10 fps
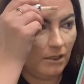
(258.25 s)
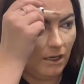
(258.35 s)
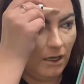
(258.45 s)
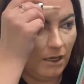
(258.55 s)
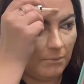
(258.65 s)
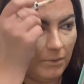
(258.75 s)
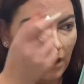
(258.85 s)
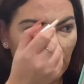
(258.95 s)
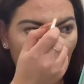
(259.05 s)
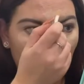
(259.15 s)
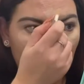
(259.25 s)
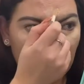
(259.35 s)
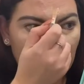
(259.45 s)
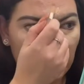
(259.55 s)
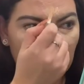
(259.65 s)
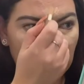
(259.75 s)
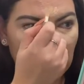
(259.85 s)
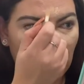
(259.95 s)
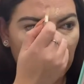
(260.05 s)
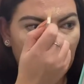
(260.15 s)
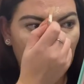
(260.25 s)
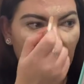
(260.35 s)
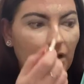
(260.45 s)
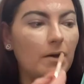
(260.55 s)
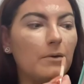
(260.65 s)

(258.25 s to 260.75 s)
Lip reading: but a lot of that is because I prefer,